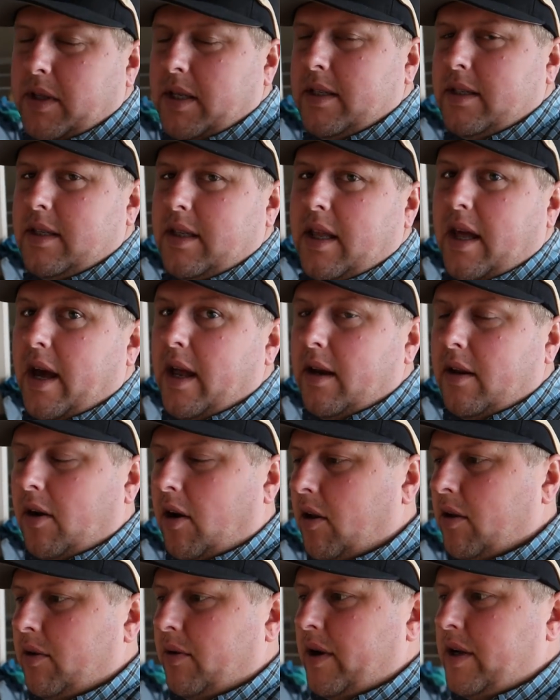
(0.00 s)
when they see that,
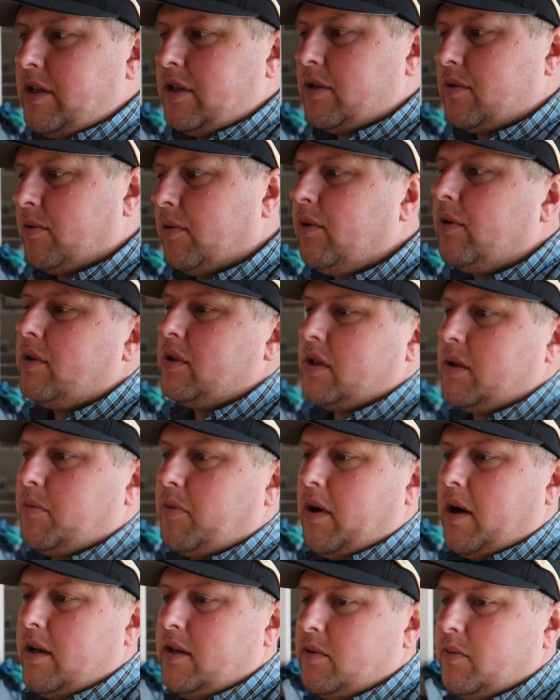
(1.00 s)
although I just ruined the
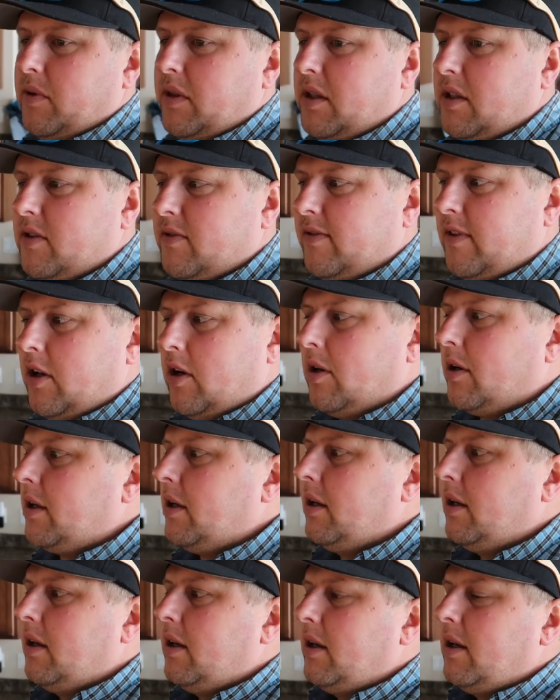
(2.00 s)
surprise with this vlog.
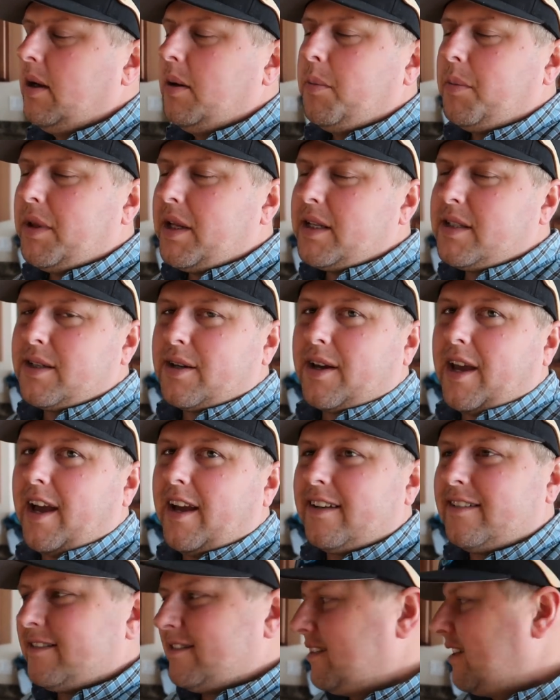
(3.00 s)
That's
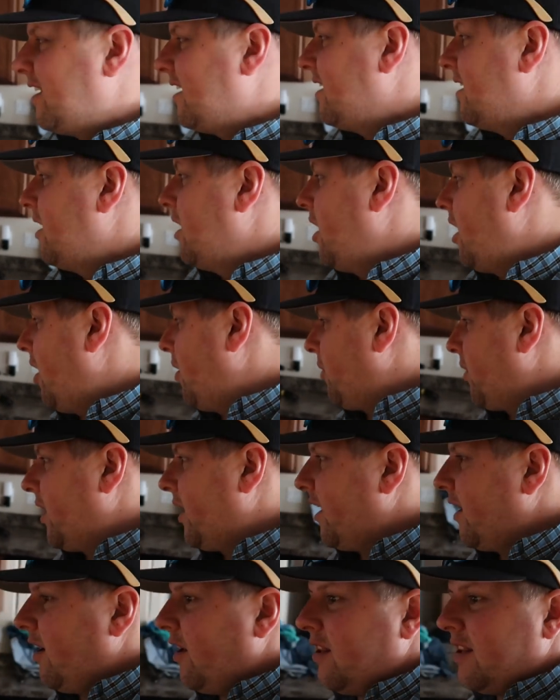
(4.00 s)
okay. Uh, we're
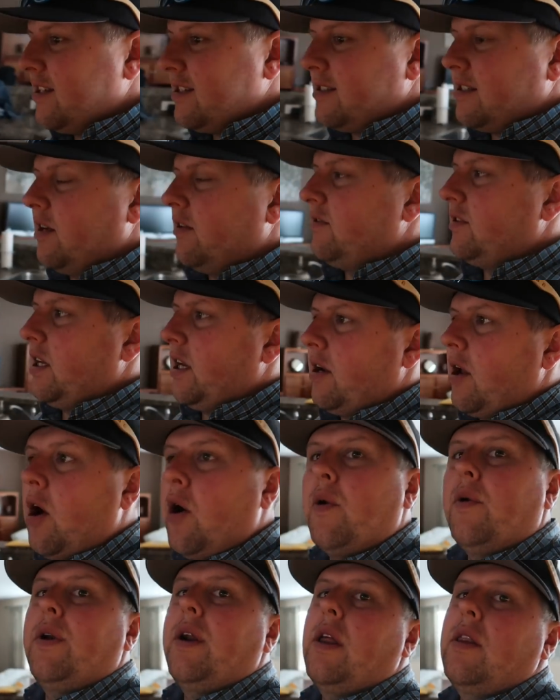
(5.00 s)
gonna get all this stuff done.
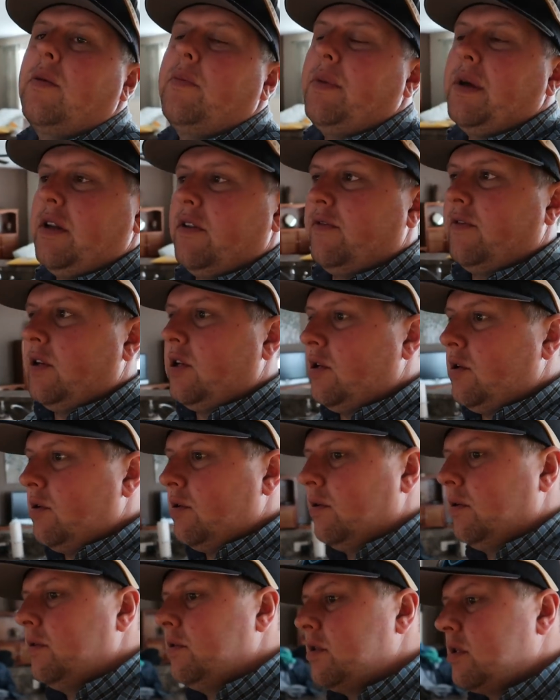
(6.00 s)
Oh, another bit of
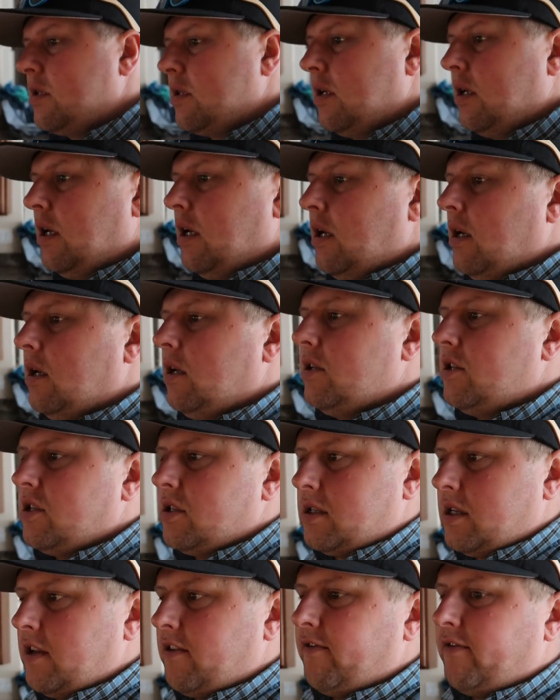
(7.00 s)
news,
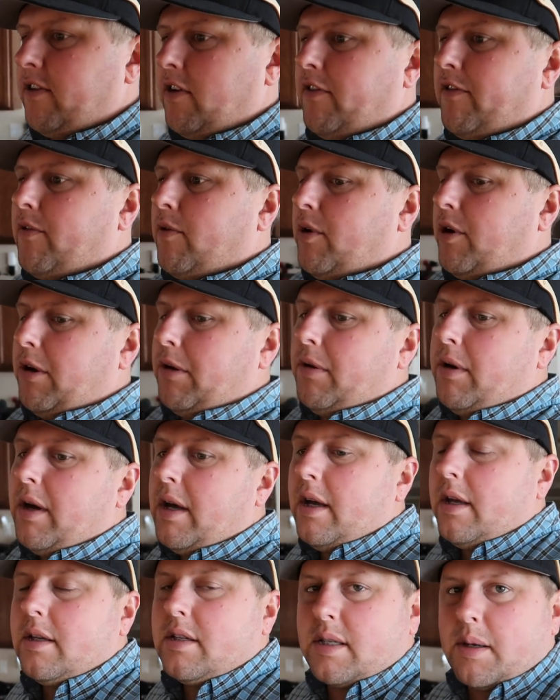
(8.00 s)
just info for you.
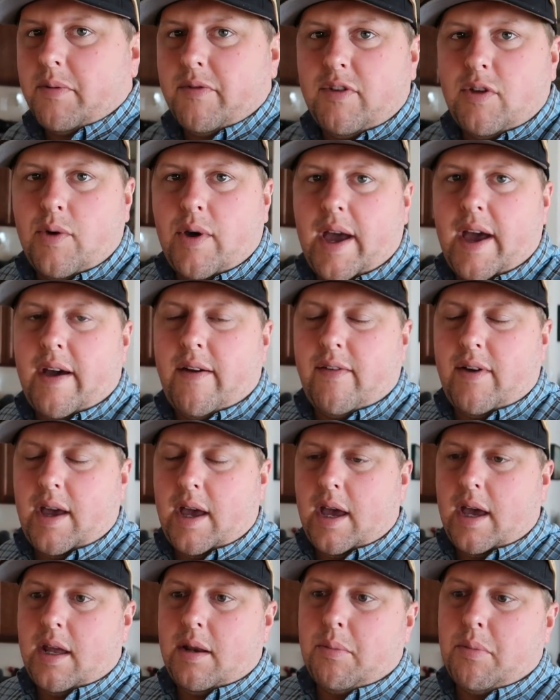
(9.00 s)
Some of you have
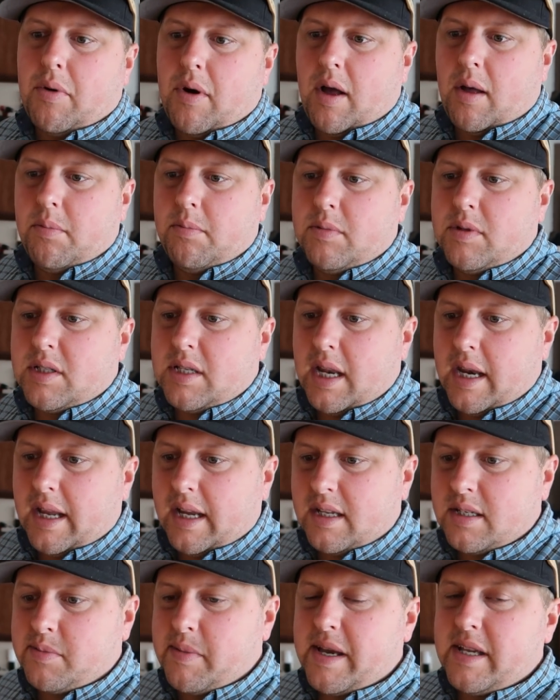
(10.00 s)
had problems
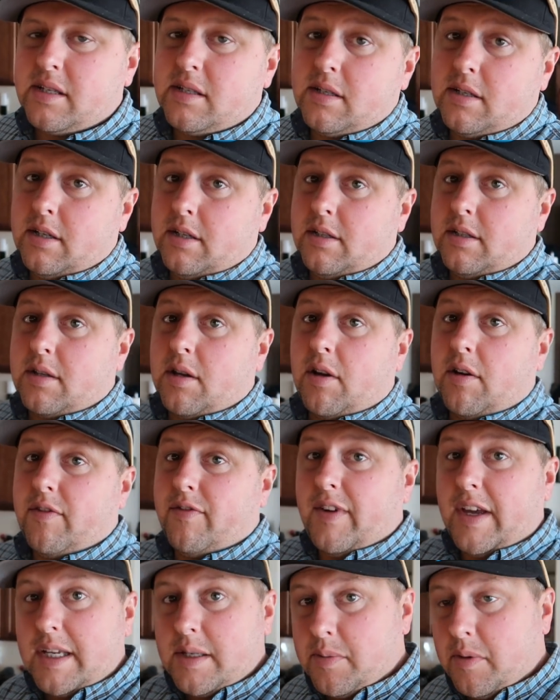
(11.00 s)
sending us messages
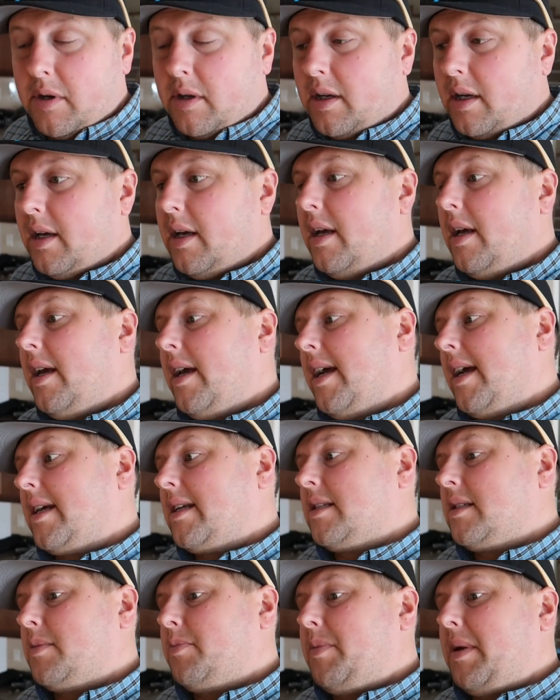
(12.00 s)
on Facebook.
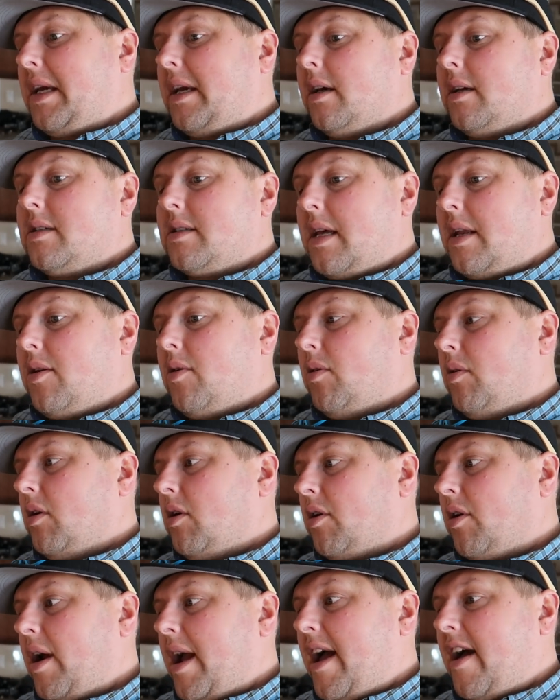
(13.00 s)
It's because I no
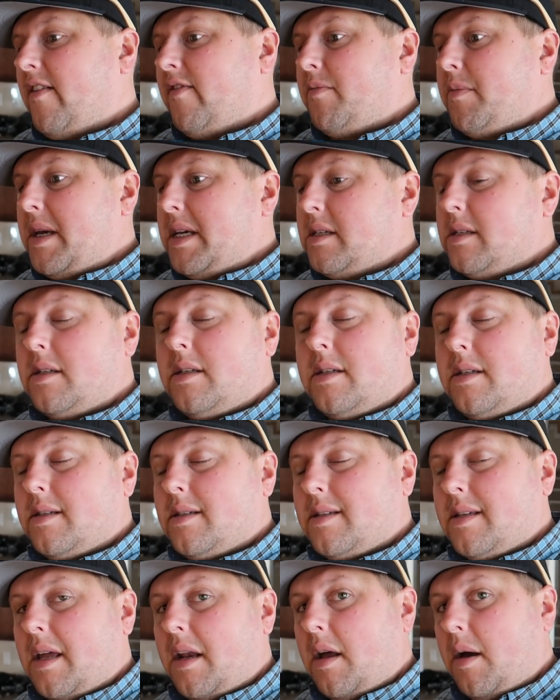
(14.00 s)
longer have
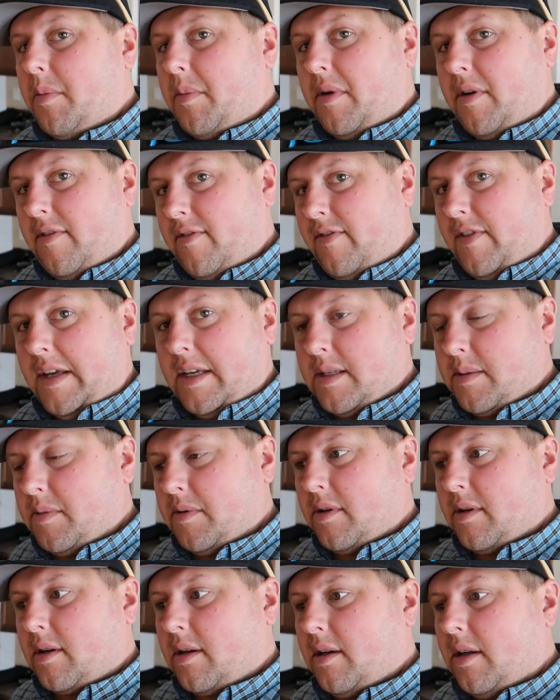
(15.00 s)
messages set up on
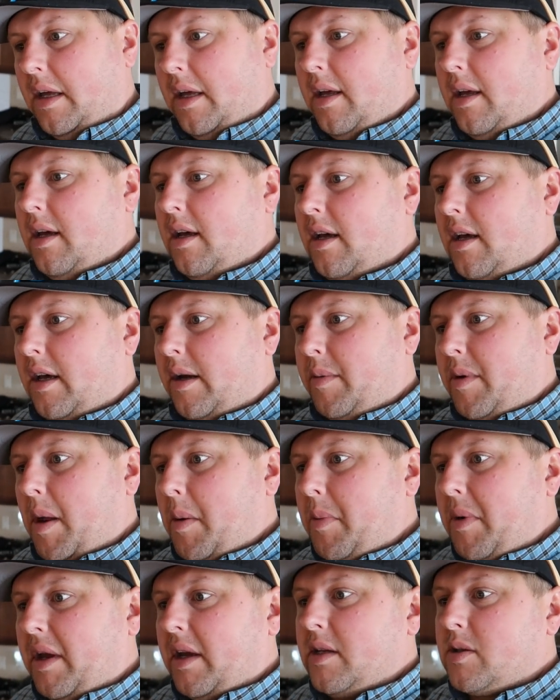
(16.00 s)
Facebook. Um,
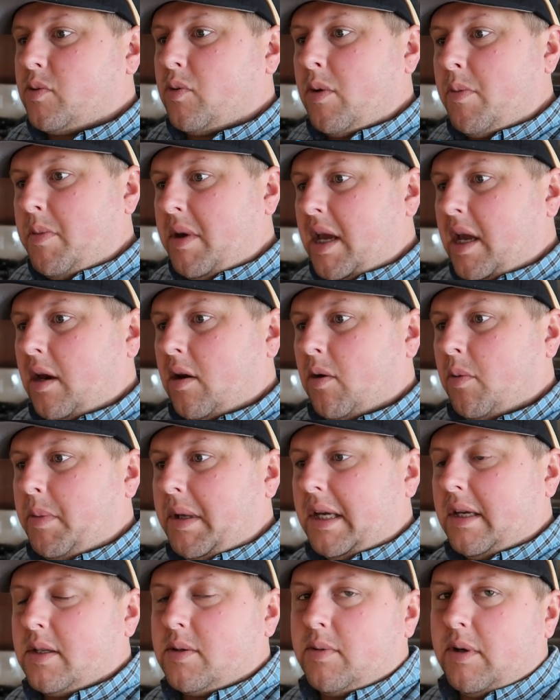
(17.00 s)
not because we're mean or
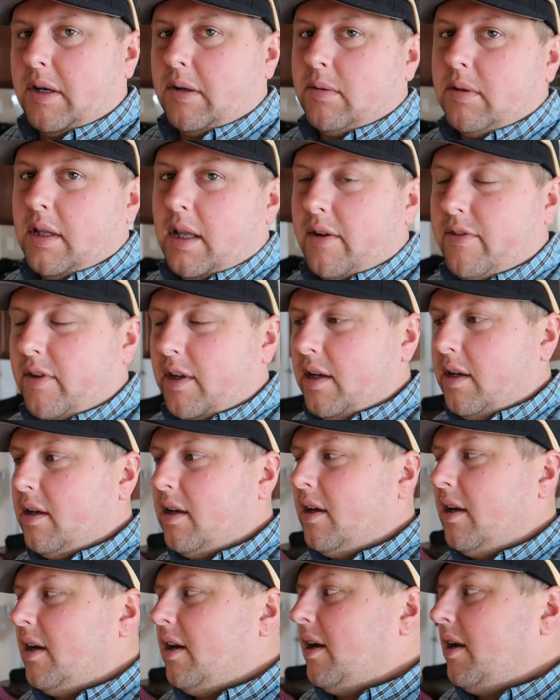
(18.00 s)
because we don't love you,
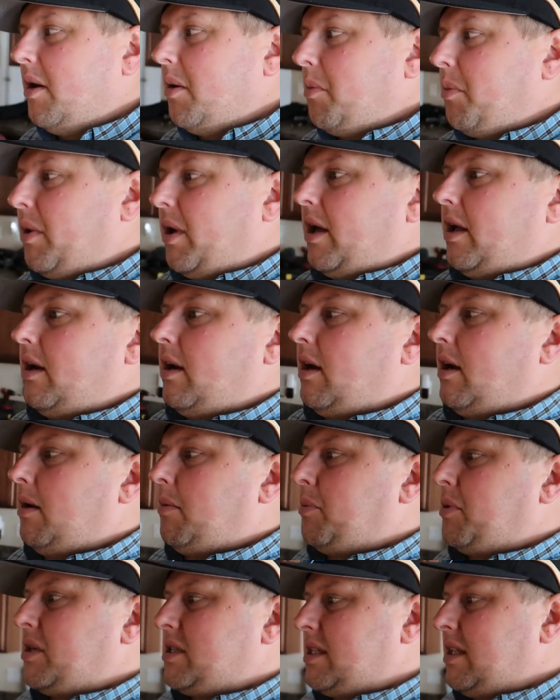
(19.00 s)

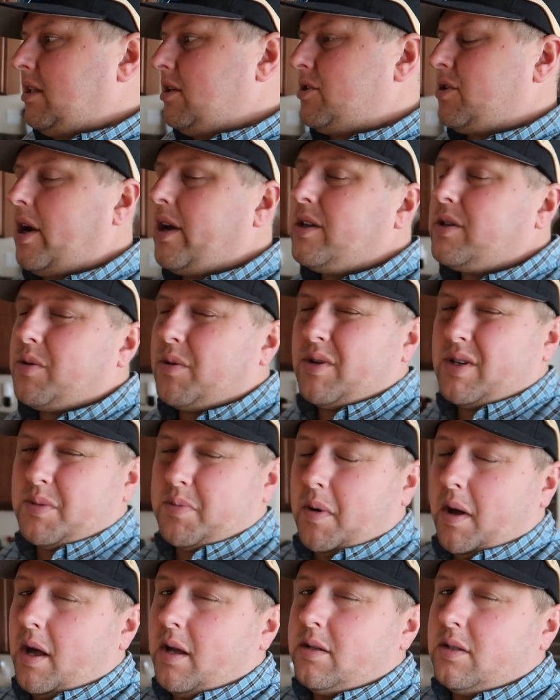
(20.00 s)
but Priscilla tries to
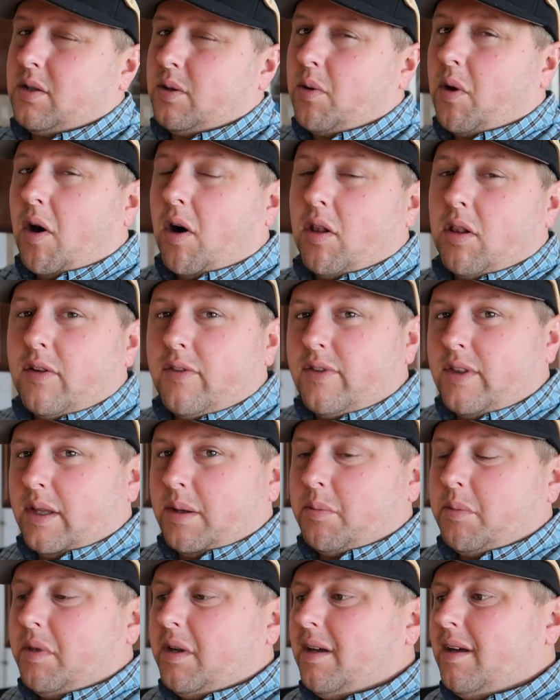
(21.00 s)
respond to all of
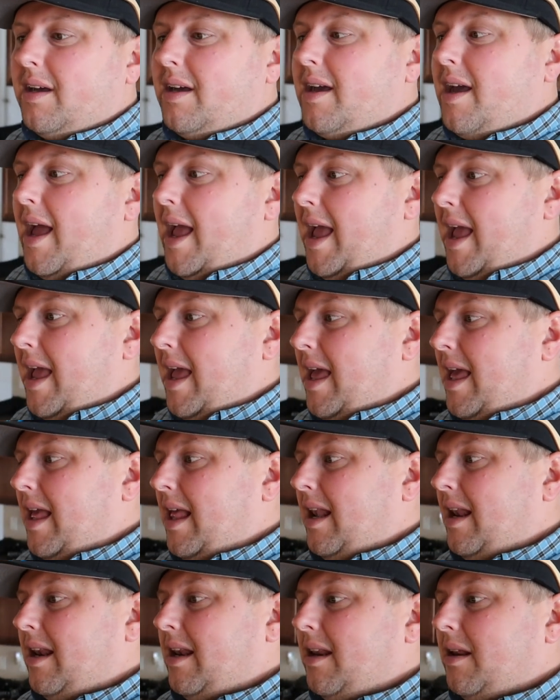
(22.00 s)
them,
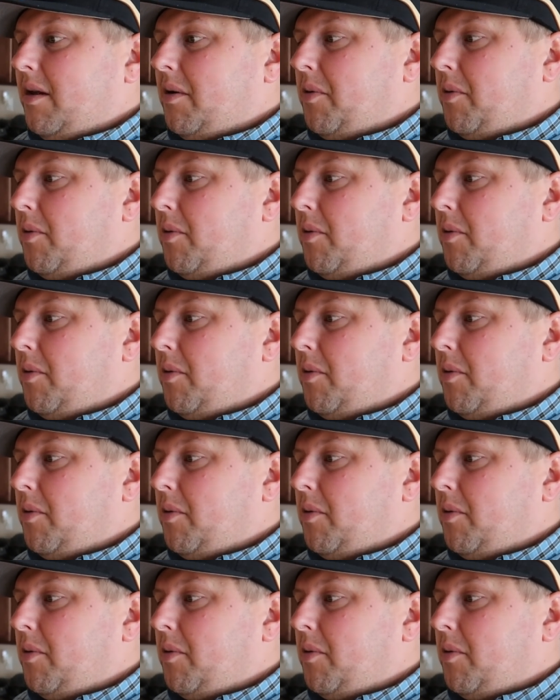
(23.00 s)
and